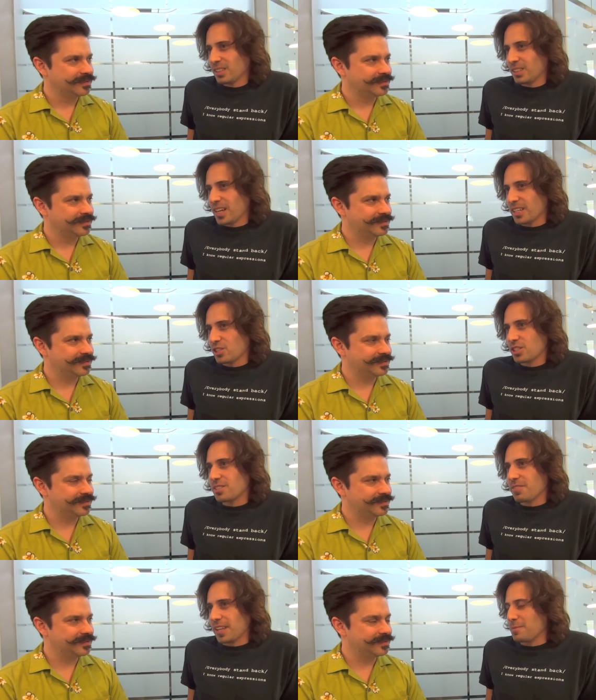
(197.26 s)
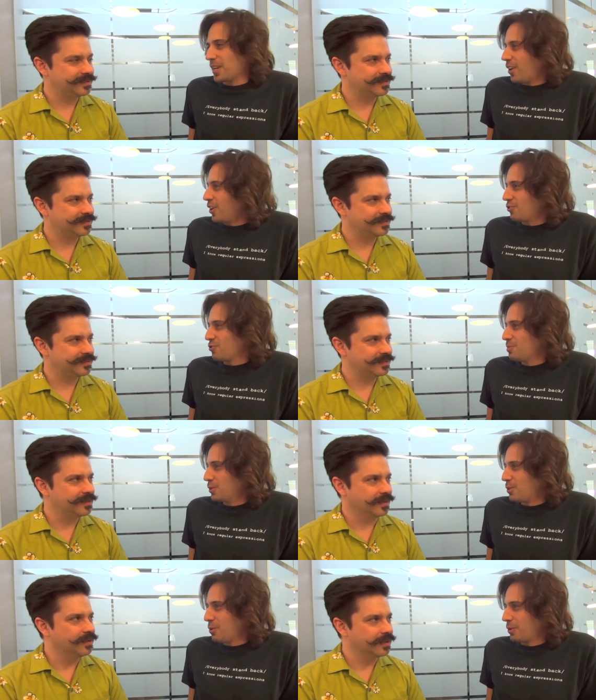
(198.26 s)
Speaker 1: Like just developing on
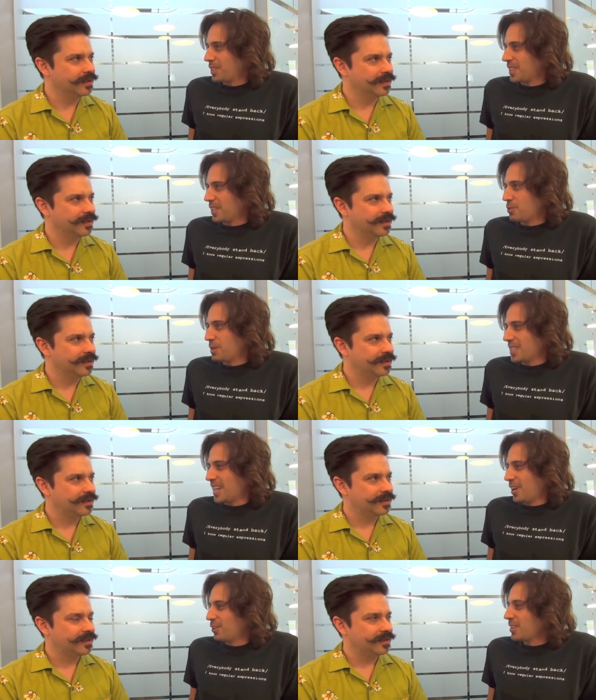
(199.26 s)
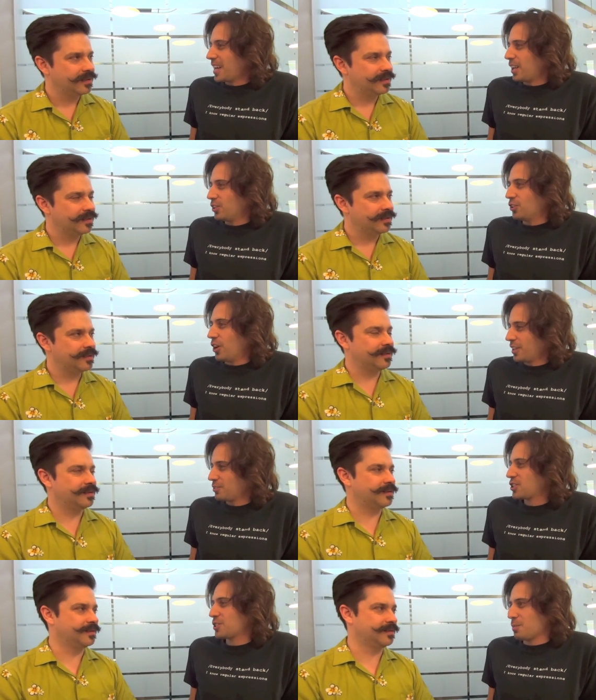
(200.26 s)
Drupal core, it's like you can tell that a lot
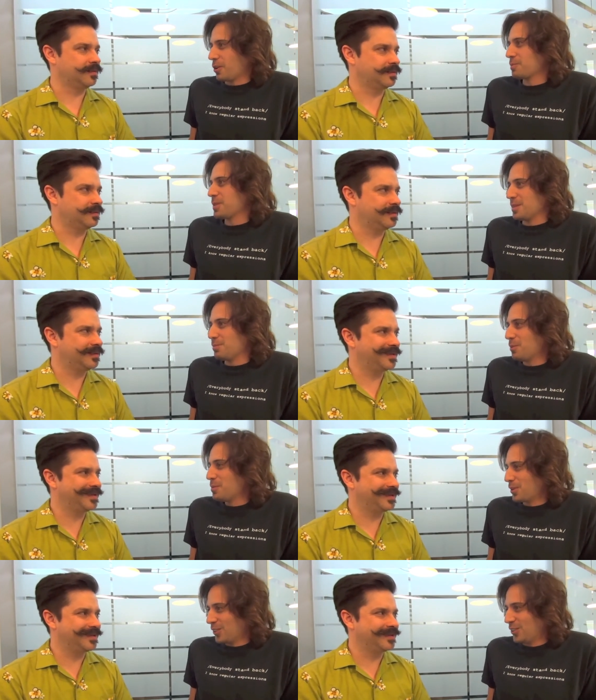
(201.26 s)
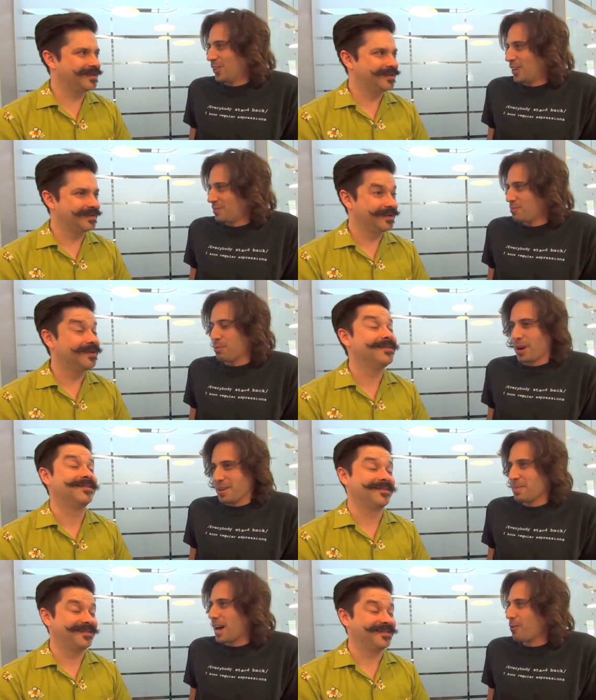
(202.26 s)
of smart people put a lot of
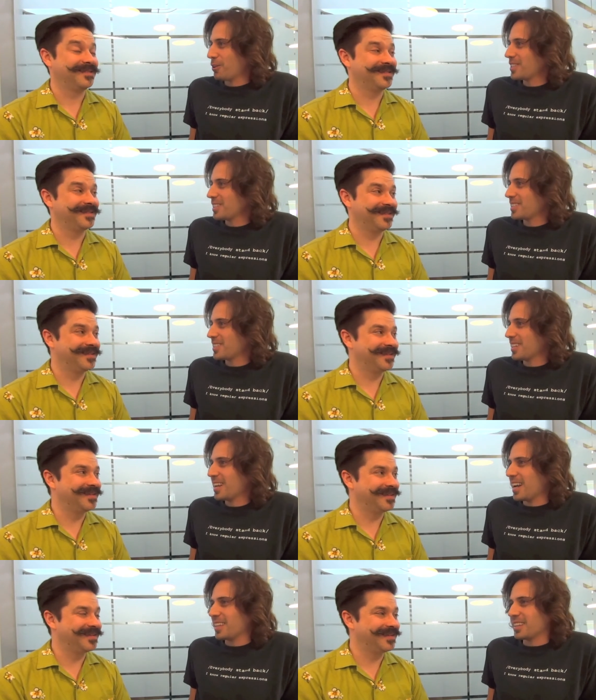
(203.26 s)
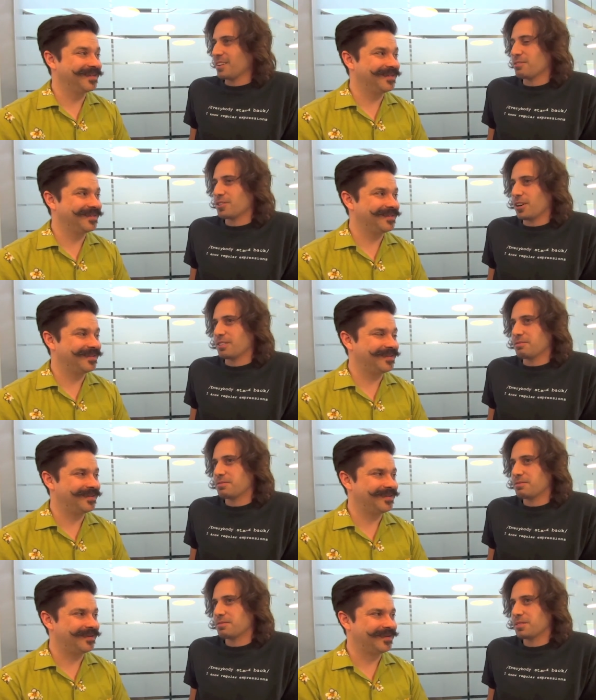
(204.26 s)
brain power into this thing, and that they've thought of,
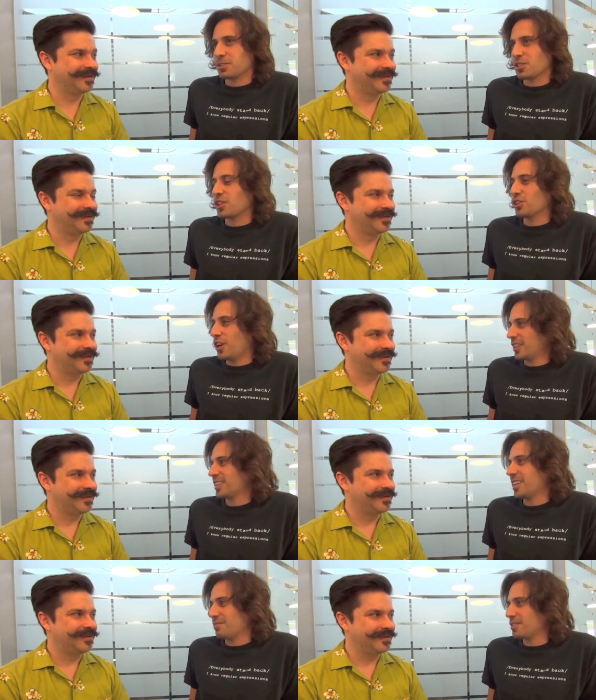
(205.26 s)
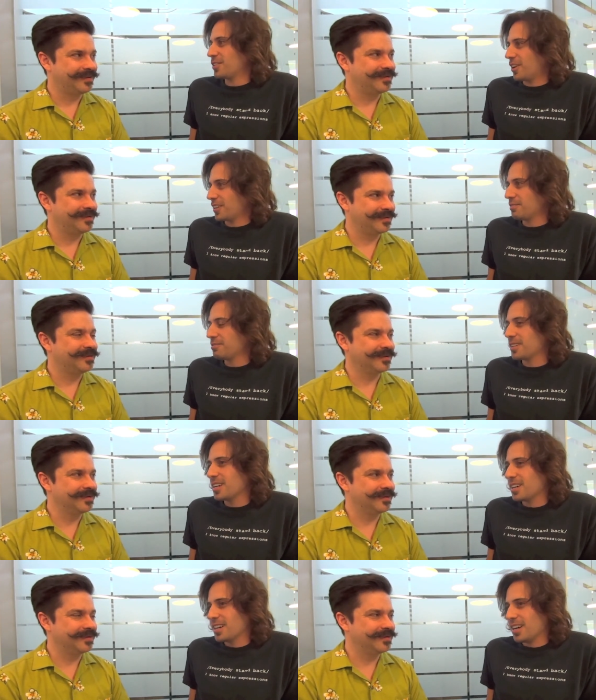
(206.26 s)
there's just a lot that they've thought of.
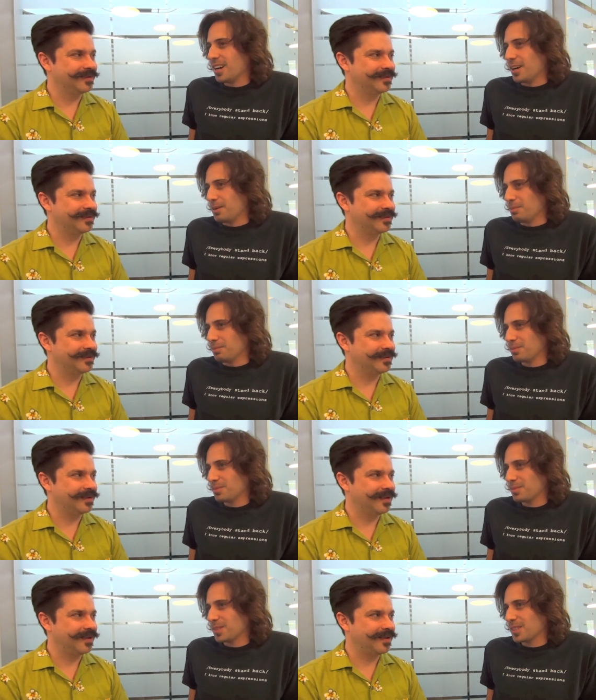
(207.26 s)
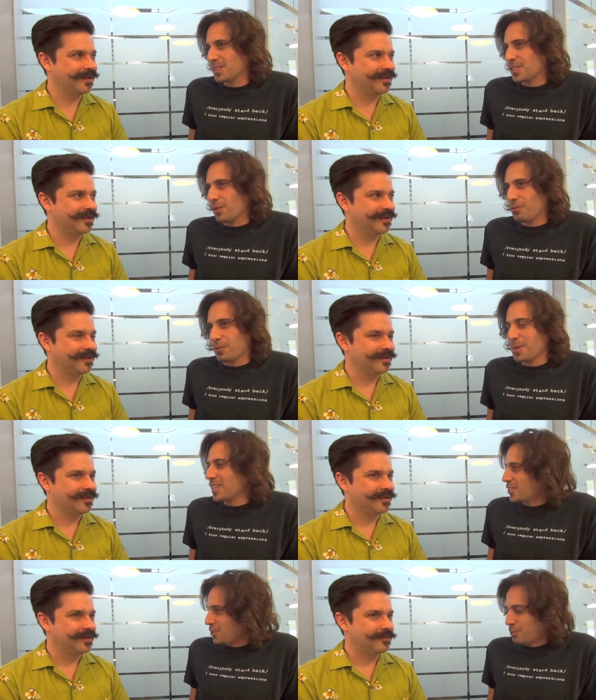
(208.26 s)
Um, so for me,
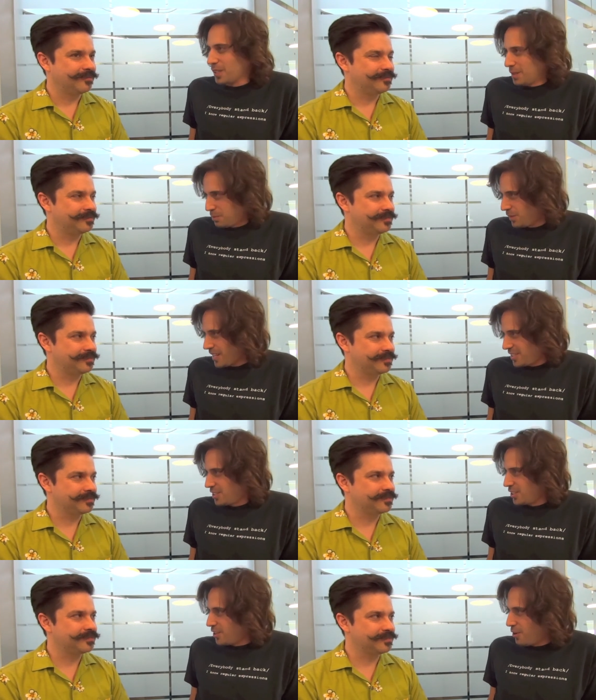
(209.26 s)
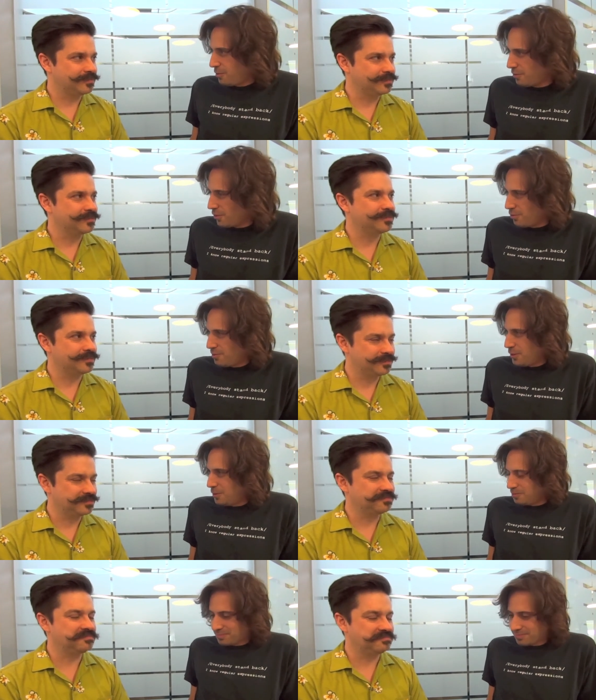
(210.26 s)
it's just really pleasant to code for Drupal.